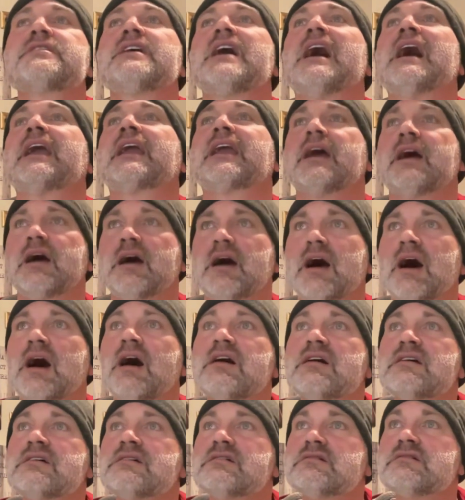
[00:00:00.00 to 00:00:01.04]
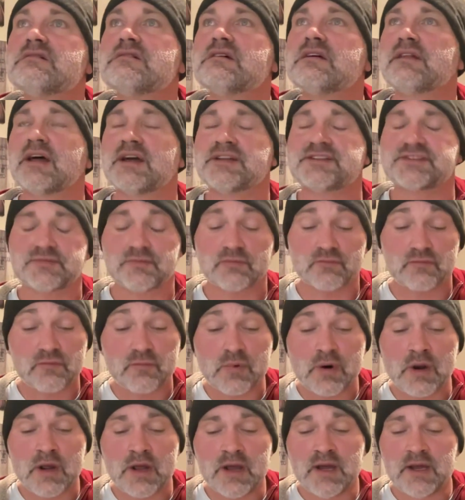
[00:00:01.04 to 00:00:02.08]
I that's
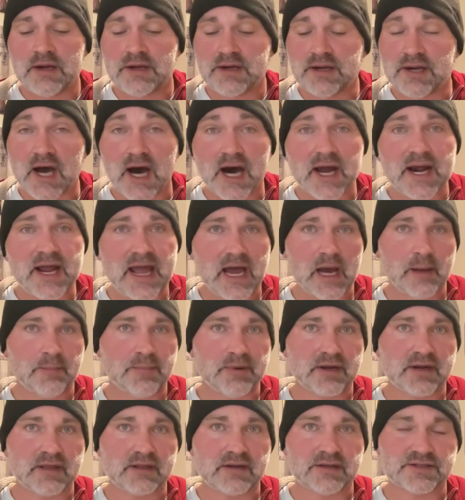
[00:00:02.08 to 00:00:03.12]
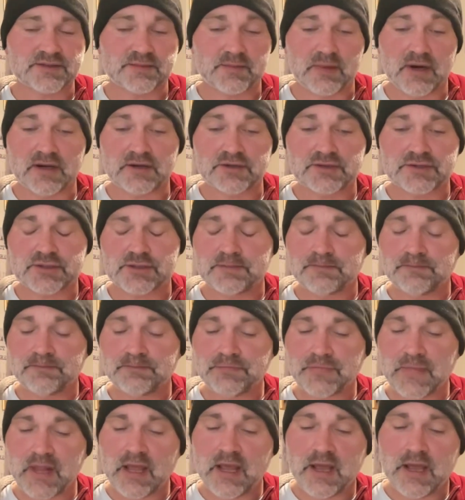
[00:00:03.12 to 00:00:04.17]
not happening as much.
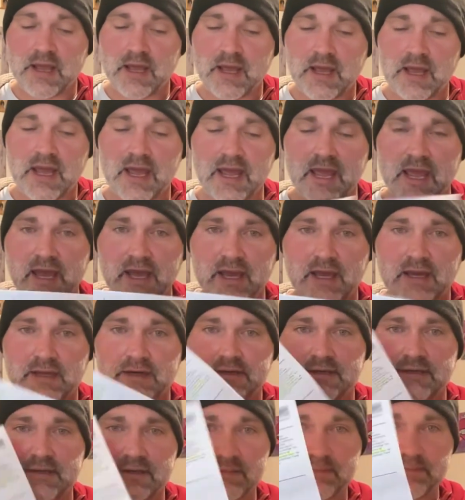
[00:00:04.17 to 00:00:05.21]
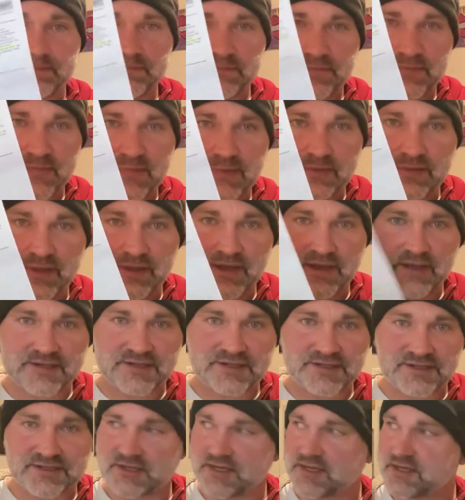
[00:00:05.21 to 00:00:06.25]
And
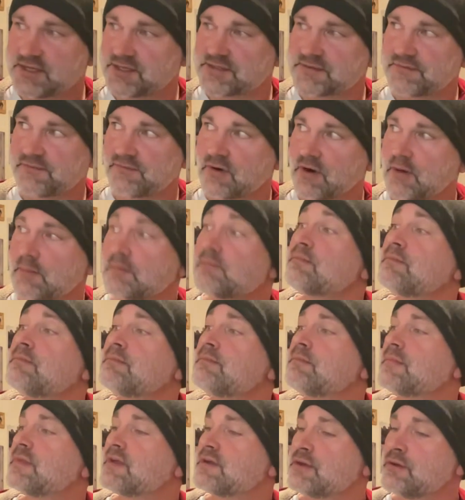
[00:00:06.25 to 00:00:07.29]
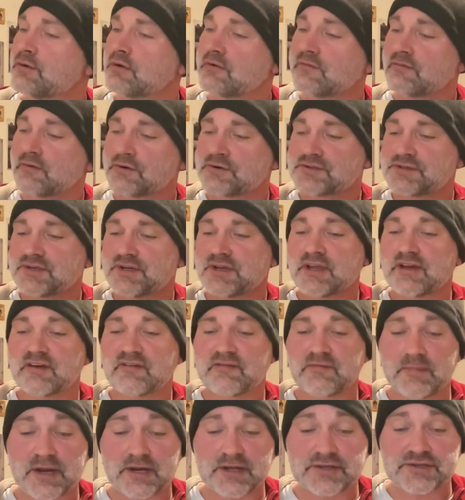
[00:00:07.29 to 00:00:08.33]
this is from the University
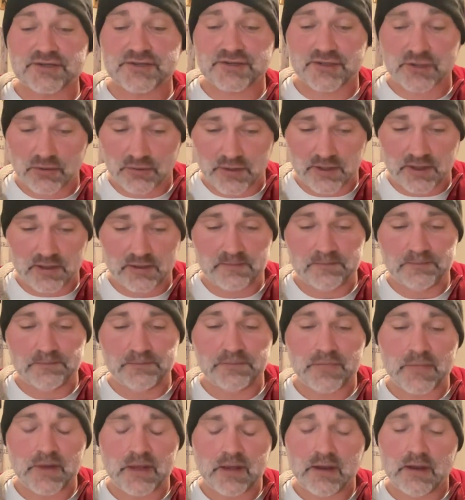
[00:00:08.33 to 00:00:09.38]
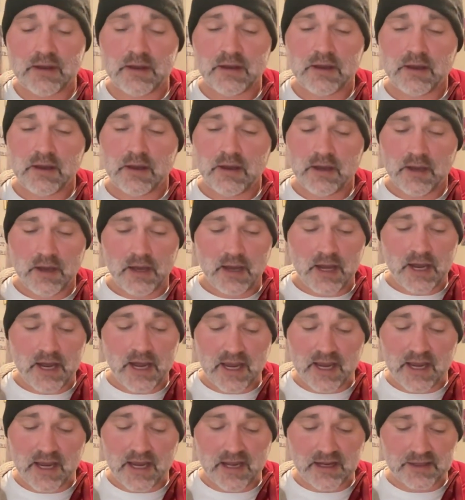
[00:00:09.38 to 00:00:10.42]
of Minnesota,
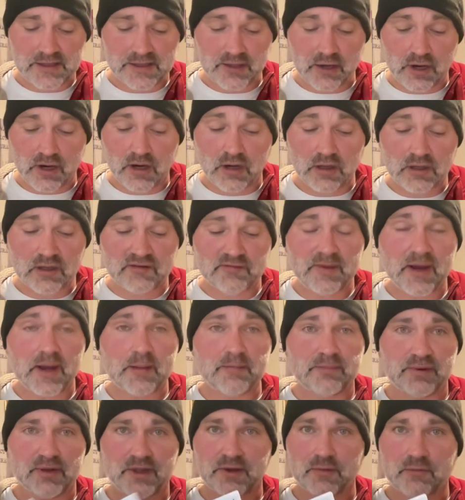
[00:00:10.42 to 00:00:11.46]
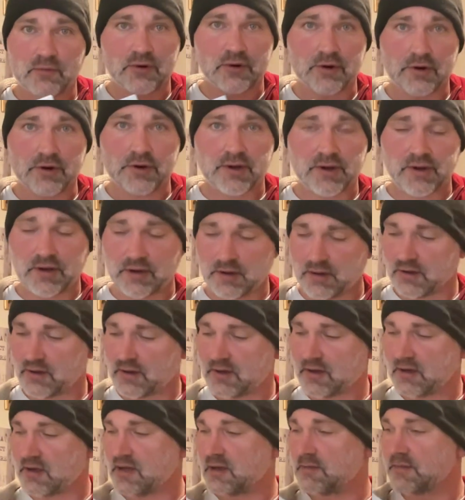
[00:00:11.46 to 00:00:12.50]
and all of my blood work,
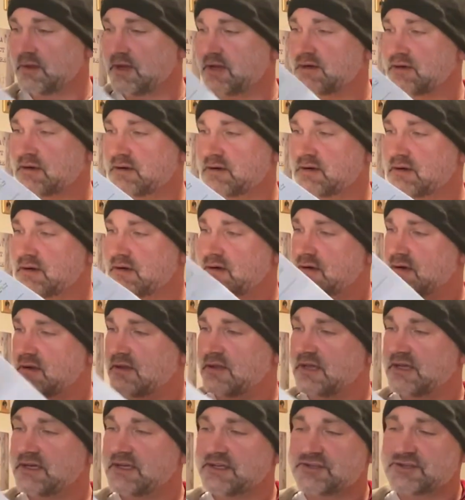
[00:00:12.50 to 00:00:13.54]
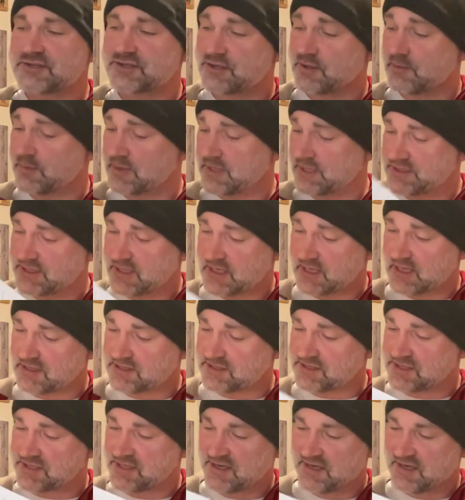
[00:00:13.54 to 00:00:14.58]
I mean, they did so many tests.